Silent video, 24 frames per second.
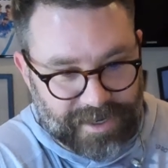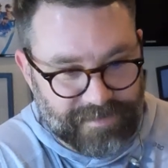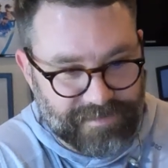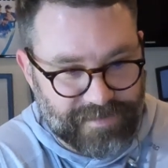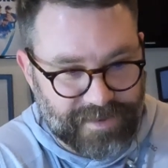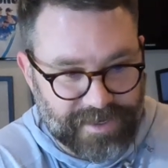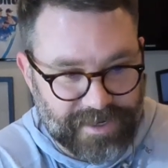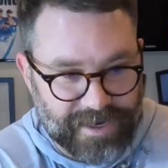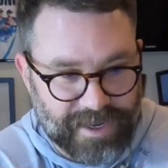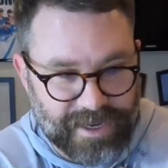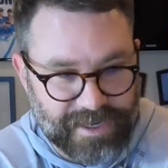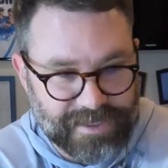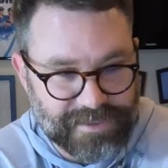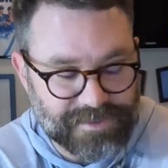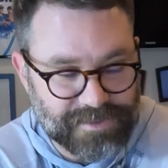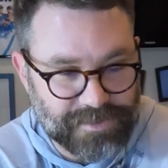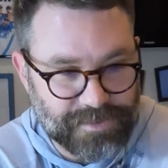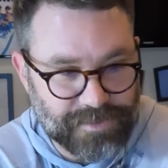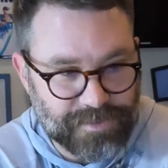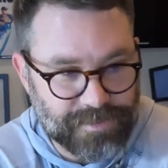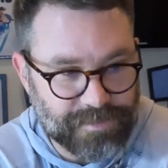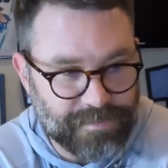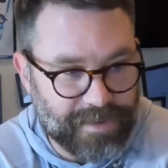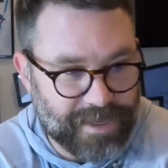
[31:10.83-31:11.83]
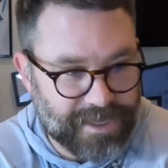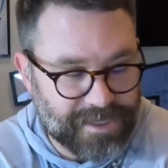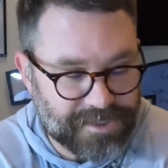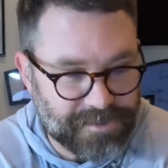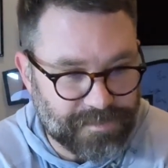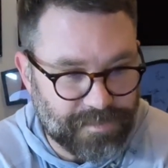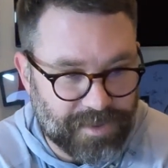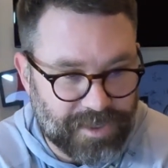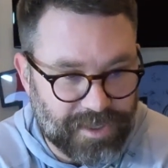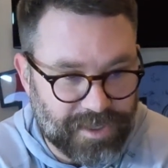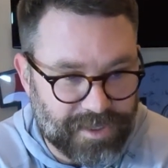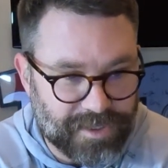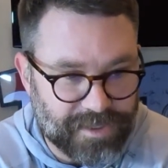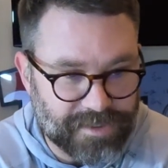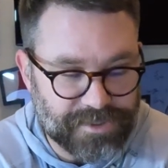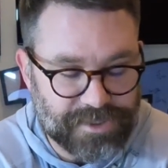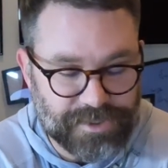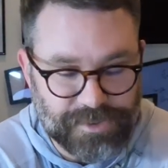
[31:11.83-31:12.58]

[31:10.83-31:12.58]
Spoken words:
I've done high school baseball,